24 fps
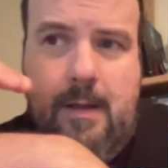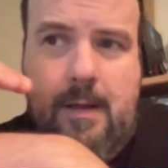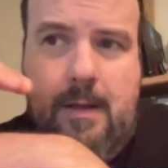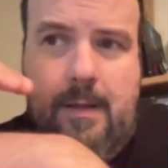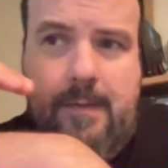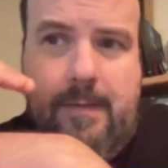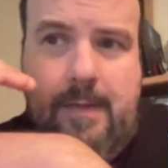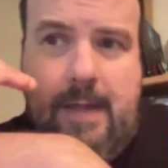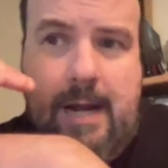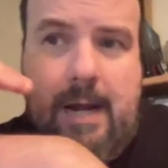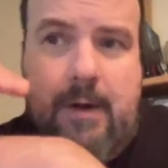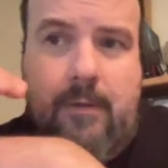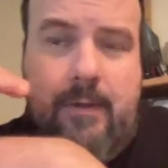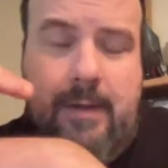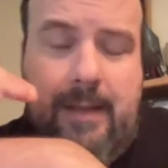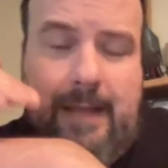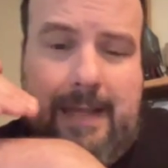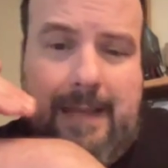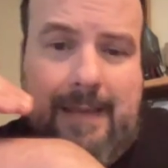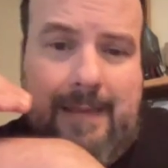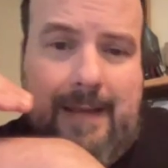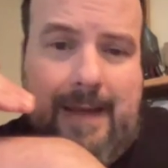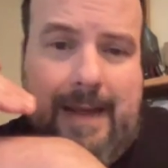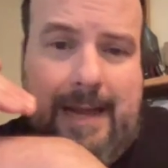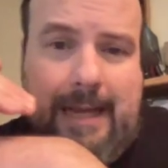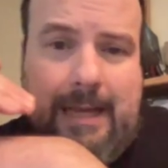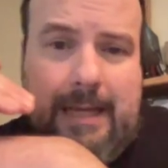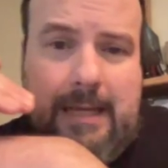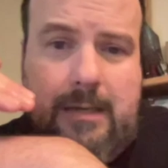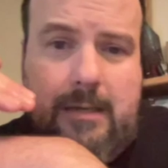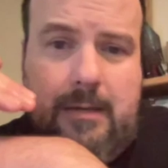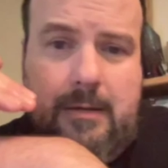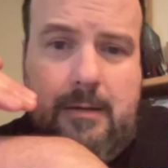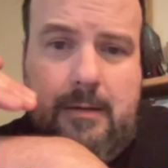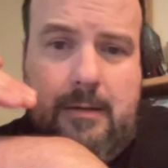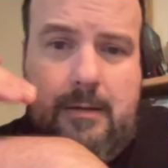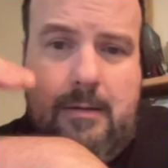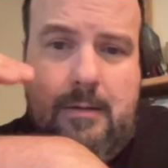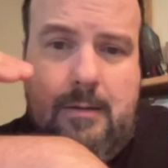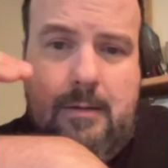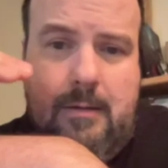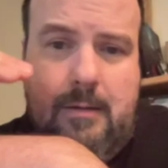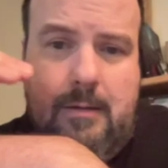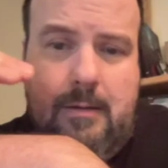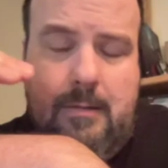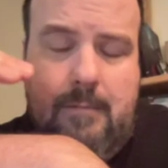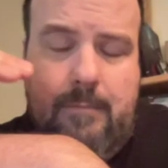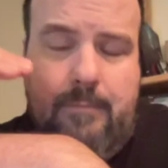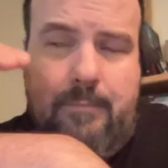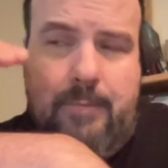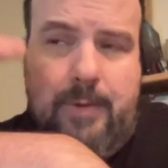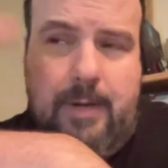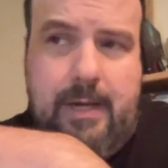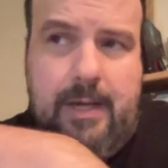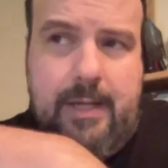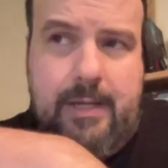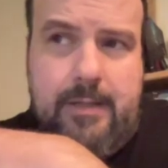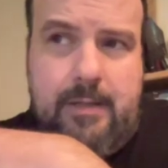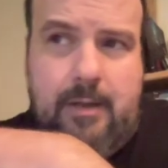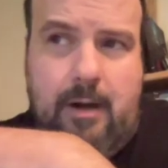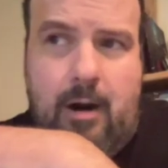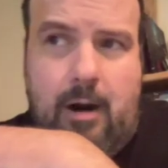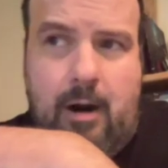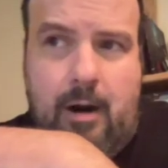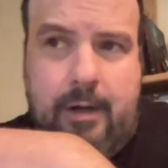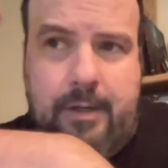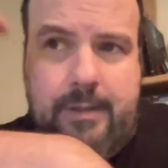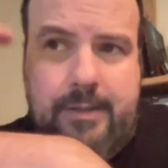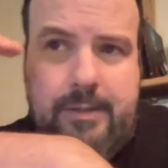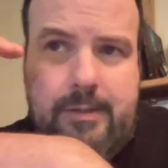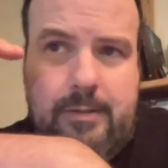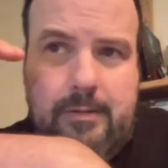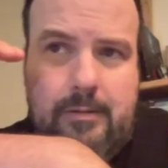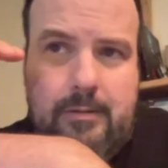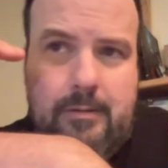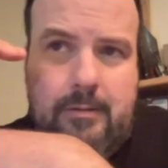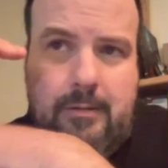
that I really like, but aren't